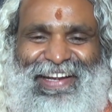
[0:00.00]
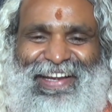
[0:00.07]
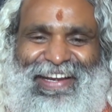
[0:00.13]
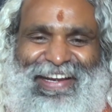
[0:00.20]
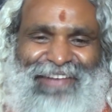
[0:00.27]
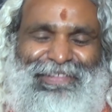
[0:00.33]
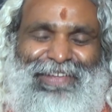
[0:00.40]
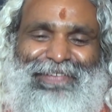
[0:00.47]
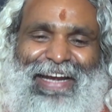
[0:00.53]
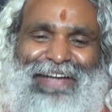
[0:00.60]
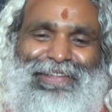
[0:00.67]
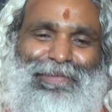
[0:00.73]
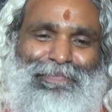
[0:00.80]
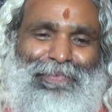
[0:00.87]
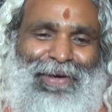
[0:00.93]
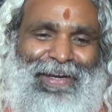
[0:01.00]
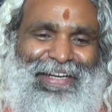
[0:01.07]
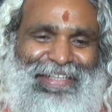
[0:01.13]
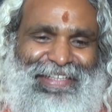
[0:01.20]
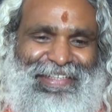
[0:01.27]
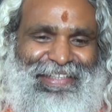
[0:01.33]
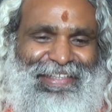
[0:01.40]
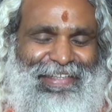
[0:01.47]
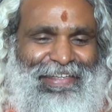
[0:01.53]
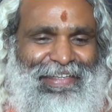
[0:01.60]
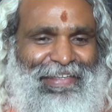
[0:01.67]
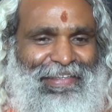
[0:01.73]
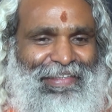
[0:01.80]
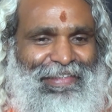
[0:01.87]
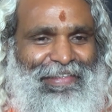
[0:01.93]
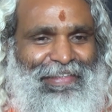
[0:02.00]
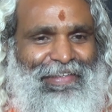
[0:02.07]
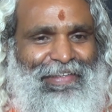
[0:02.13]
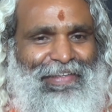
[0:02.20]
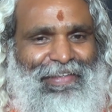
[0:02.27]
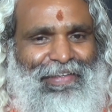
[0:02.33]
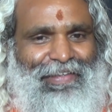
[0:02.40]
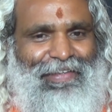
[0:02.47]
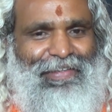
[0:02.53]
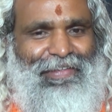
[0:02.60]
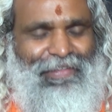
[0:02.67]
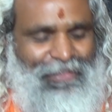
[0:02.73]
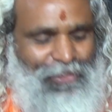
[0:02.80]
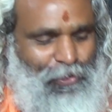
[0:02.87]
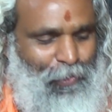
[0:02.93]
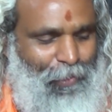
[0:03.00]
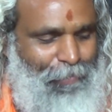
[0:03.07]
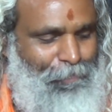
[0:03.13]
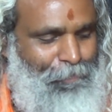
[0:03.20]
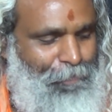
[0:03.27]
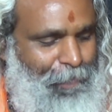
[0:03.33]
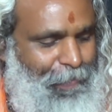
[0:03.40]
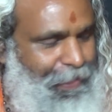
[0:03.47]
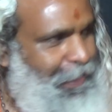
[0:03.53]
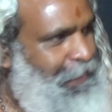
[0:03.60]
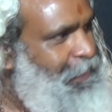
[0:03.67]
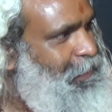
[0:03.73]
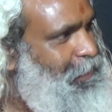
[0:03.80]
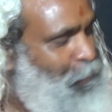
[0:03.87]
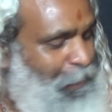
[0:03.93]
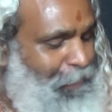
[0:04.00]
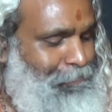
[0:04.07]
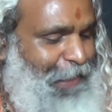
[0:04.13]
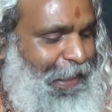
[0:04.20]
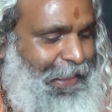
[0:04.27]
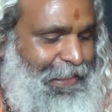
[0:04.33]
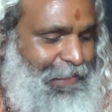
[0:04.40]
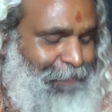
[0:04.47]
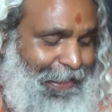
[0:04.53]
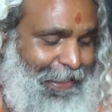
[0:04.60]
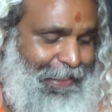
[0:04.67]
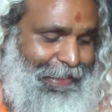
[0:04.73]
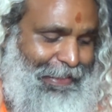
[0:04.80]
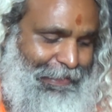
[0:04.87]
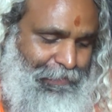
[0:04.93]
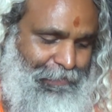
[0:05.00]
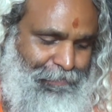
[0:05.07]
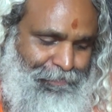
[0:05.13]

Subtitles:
Coming back to the point. So here we make it very clear